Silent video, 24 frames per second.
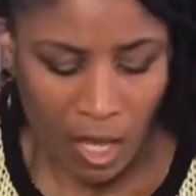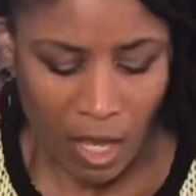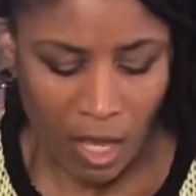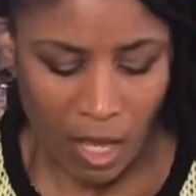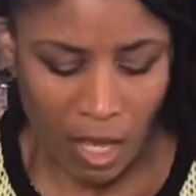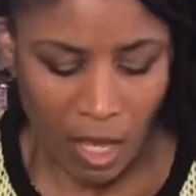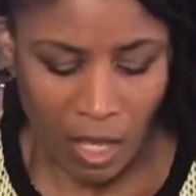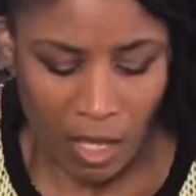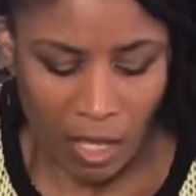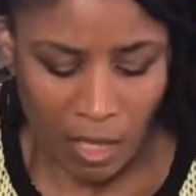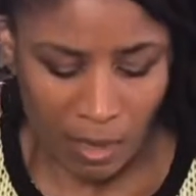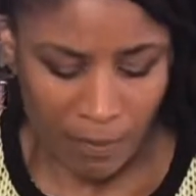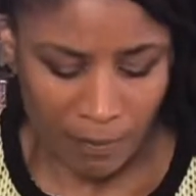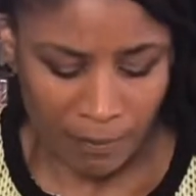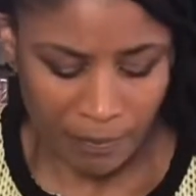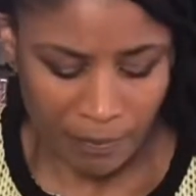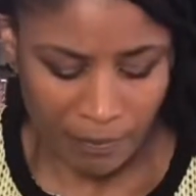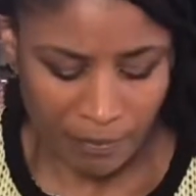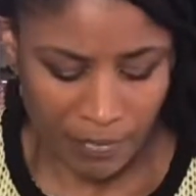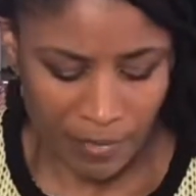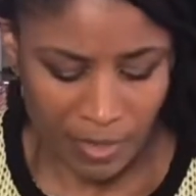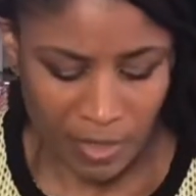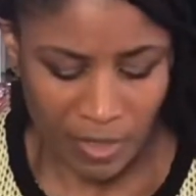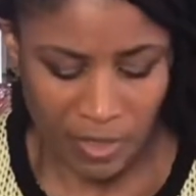
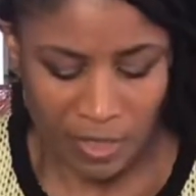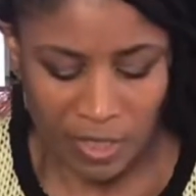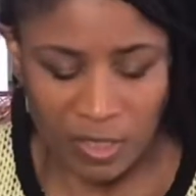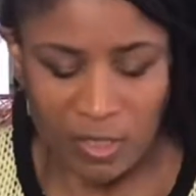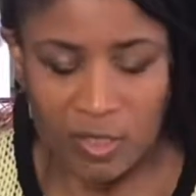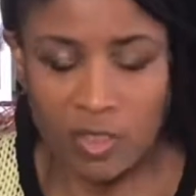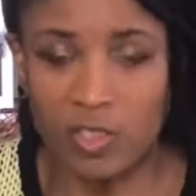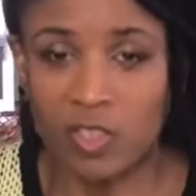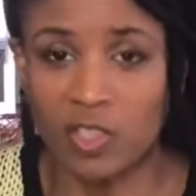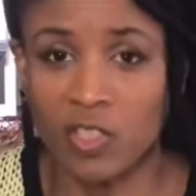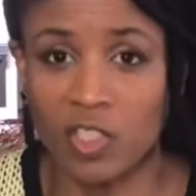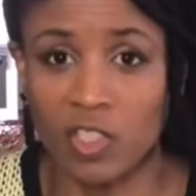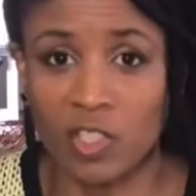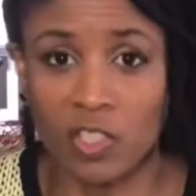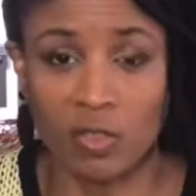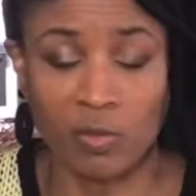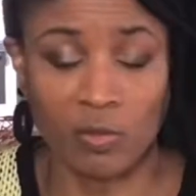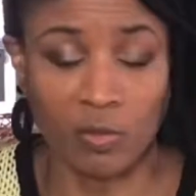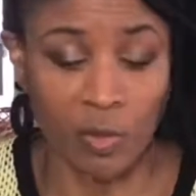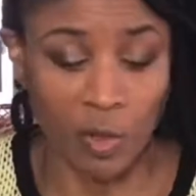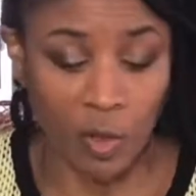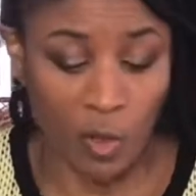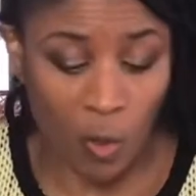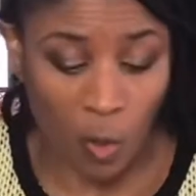um, then just
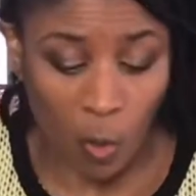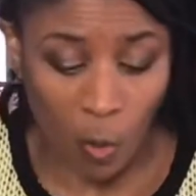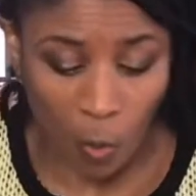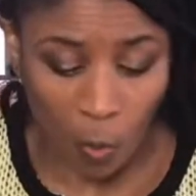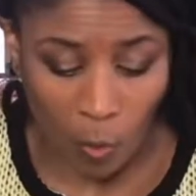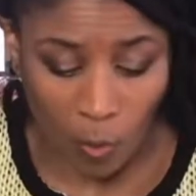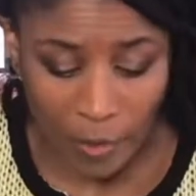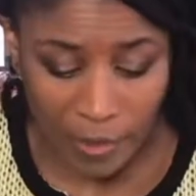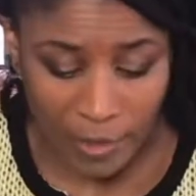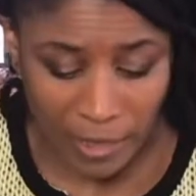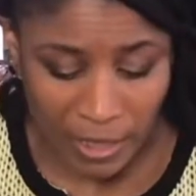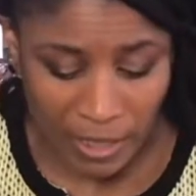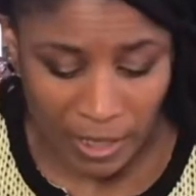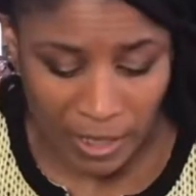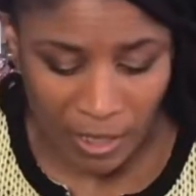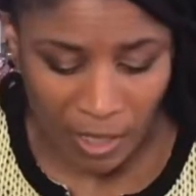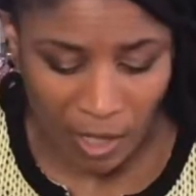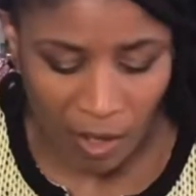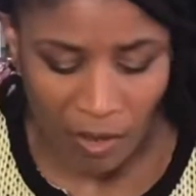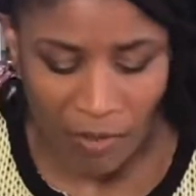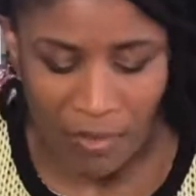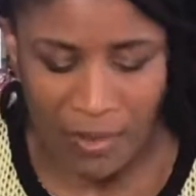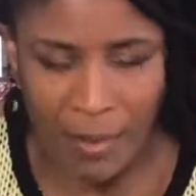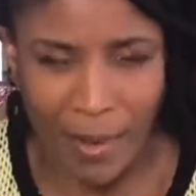recording,
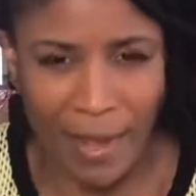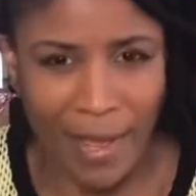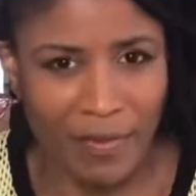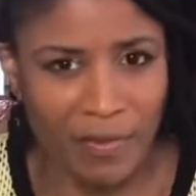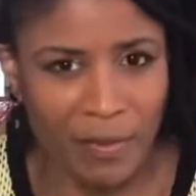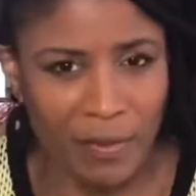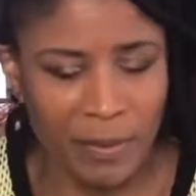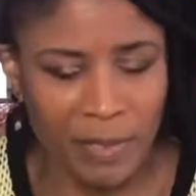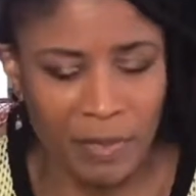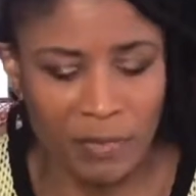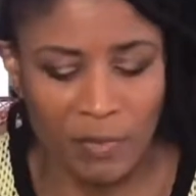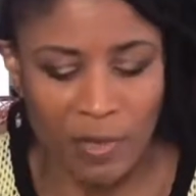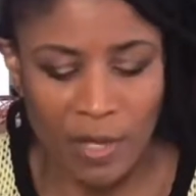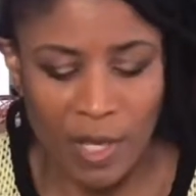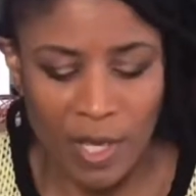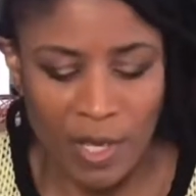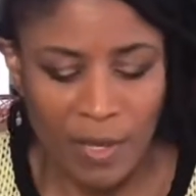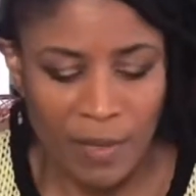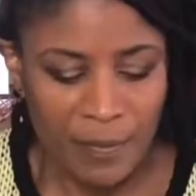although I haven't been,